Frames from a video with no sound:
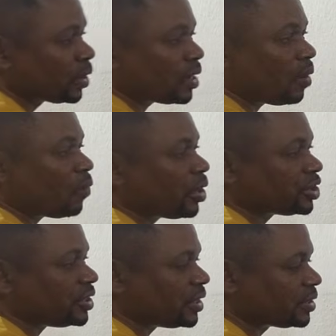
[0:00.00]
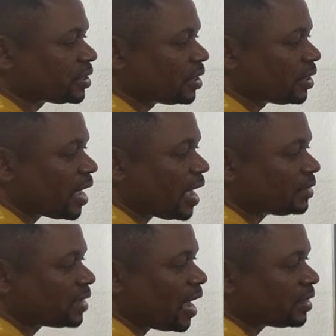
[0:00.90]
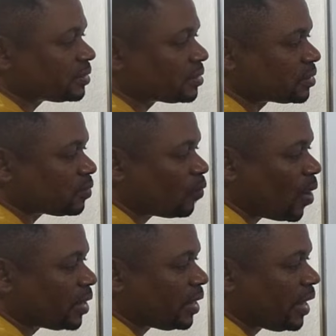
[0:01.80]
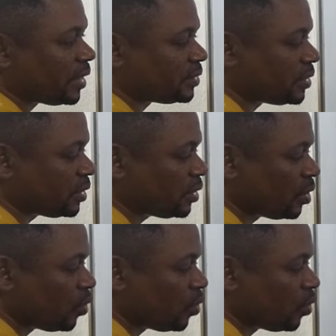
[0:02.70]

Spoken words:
Now watch this. N times 180